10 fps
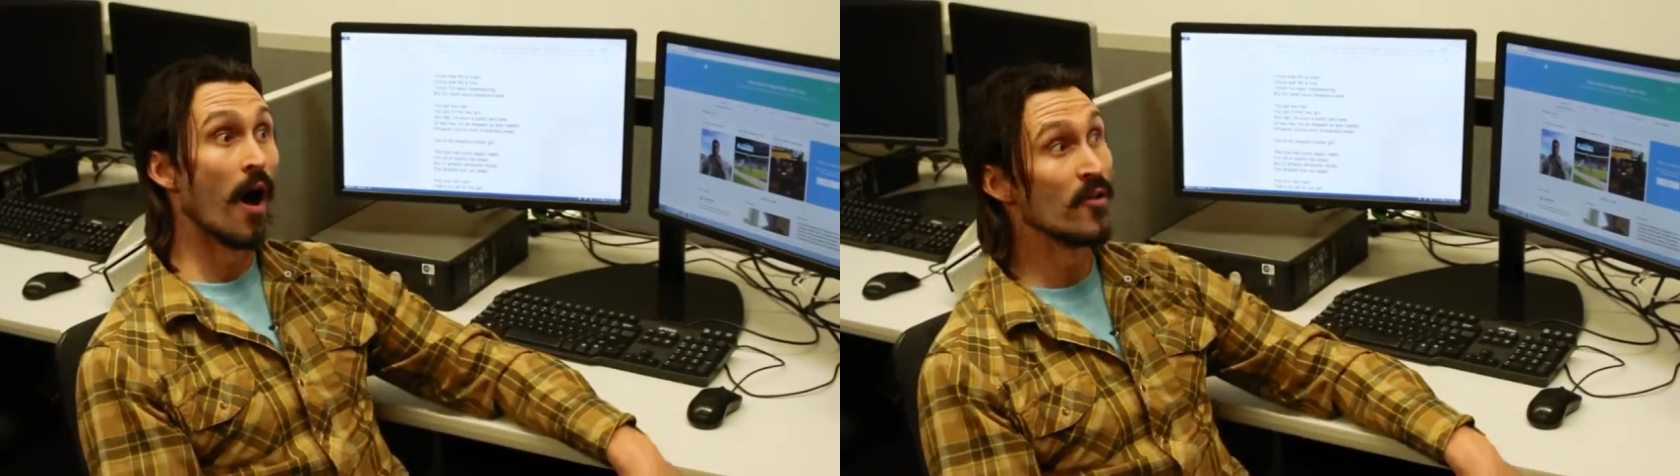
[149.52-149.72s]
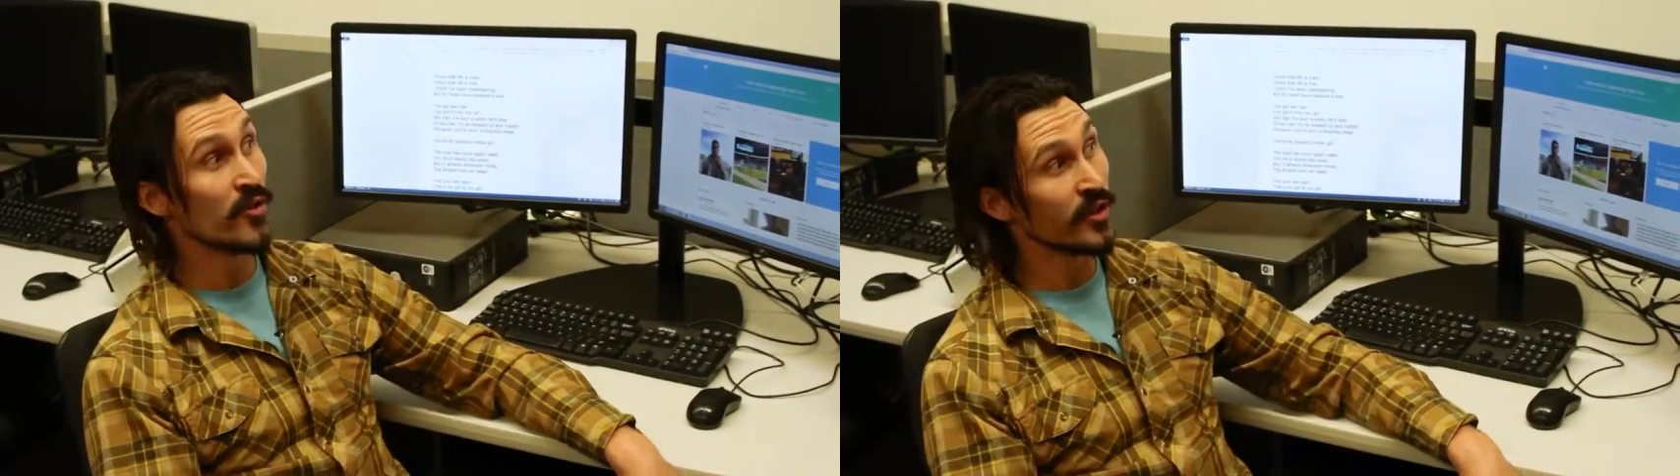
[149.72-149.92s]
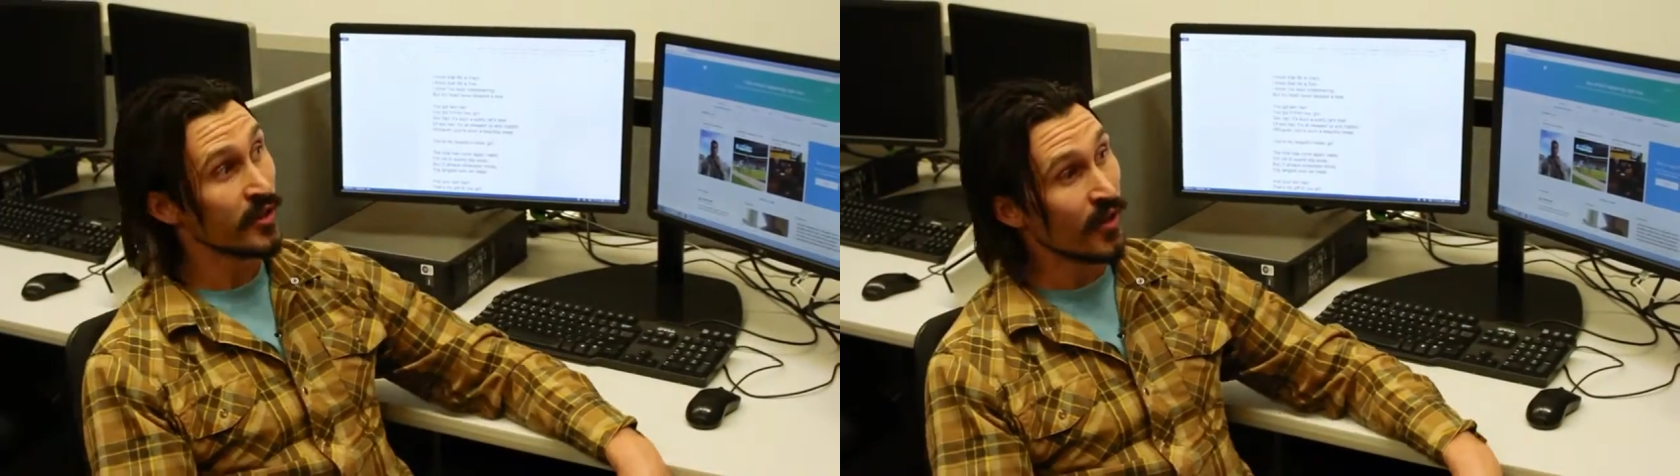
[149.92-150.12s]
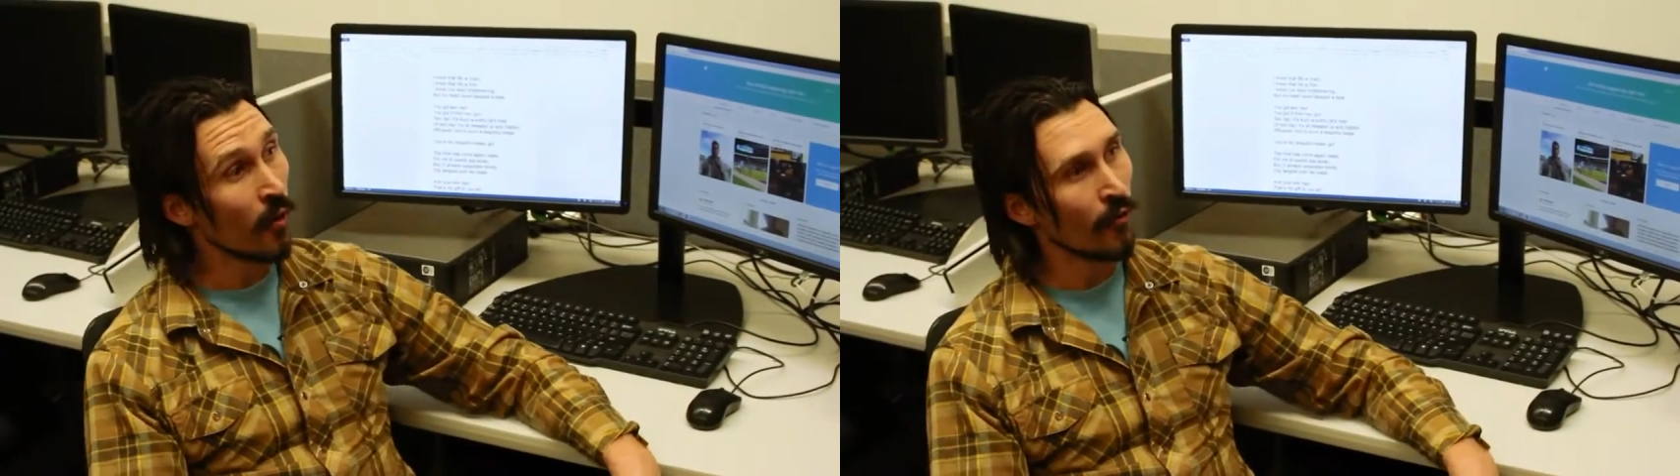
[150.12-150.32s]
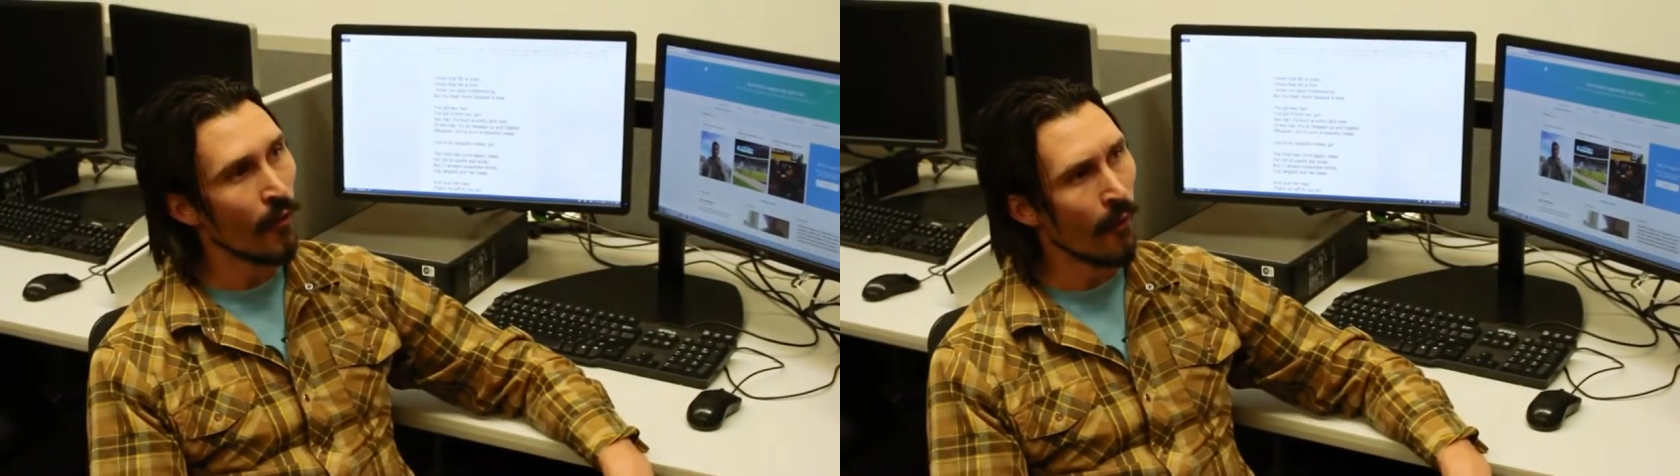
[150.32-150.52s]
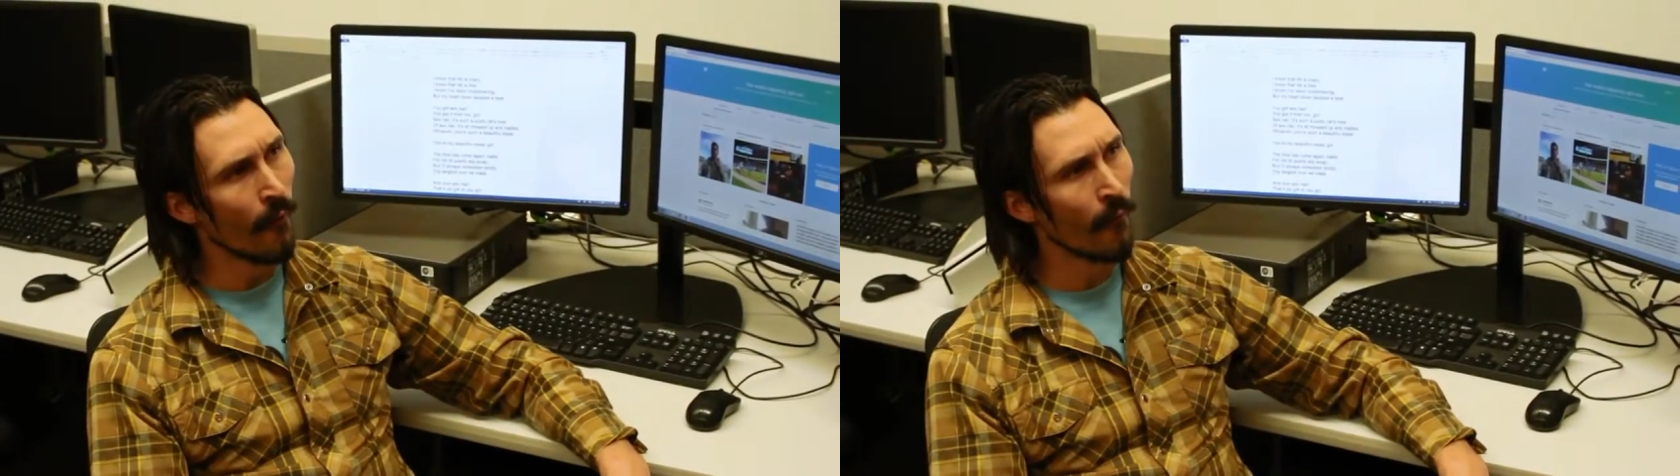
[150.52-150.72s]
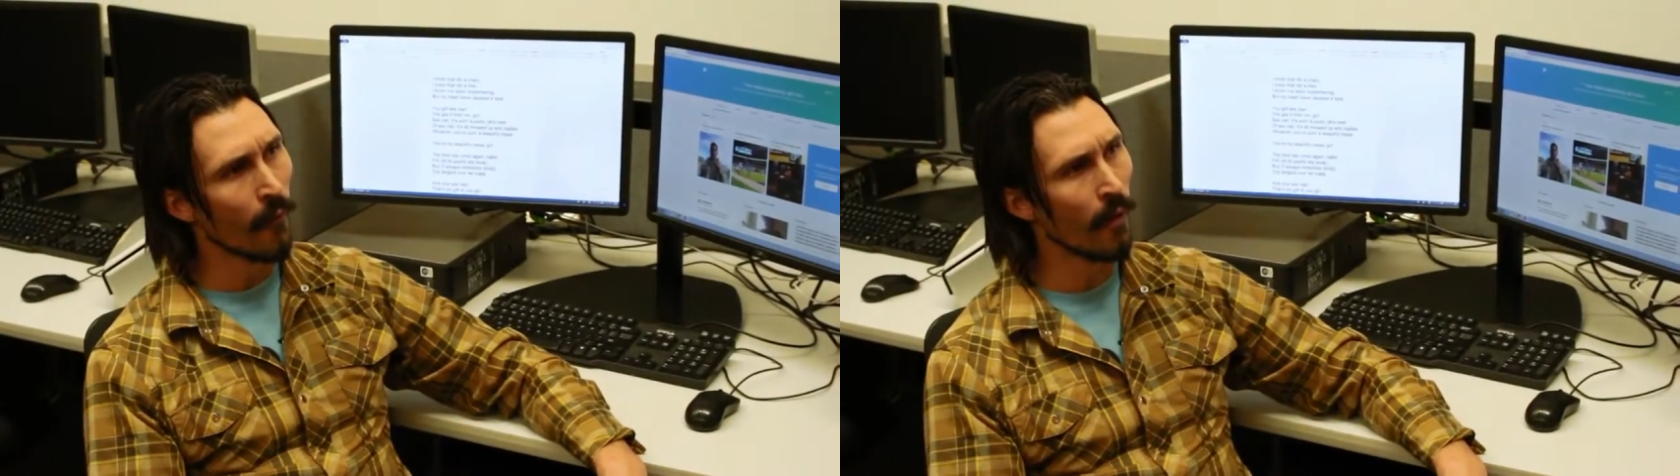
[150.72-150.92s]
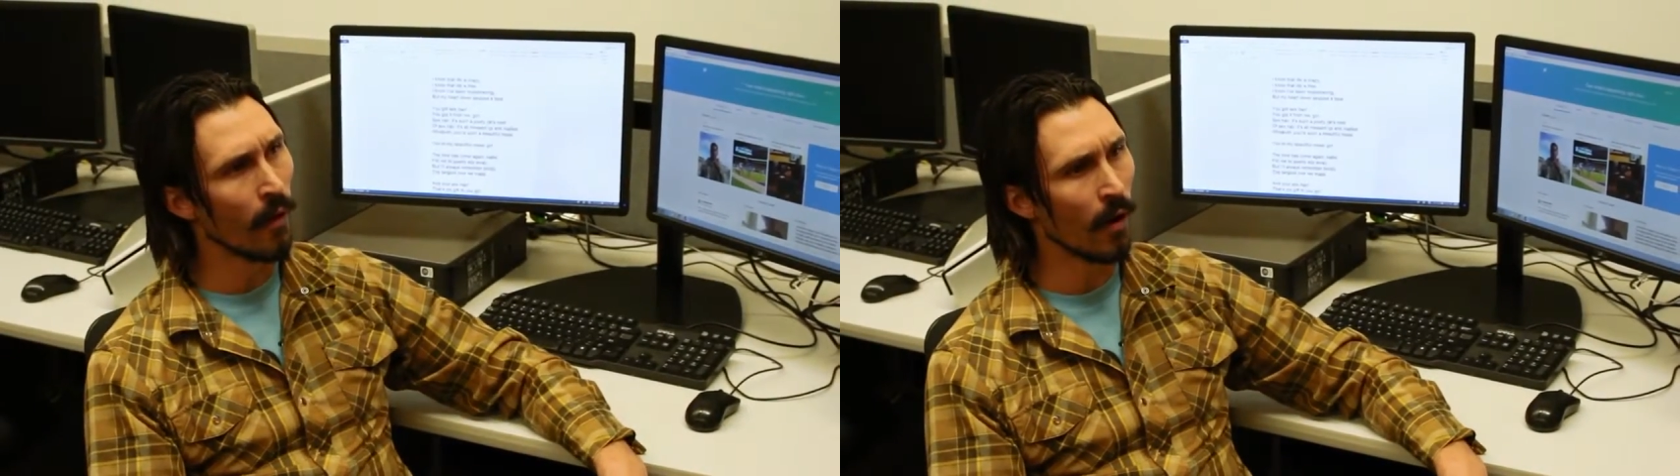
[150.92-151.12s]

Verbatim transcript: I really don't know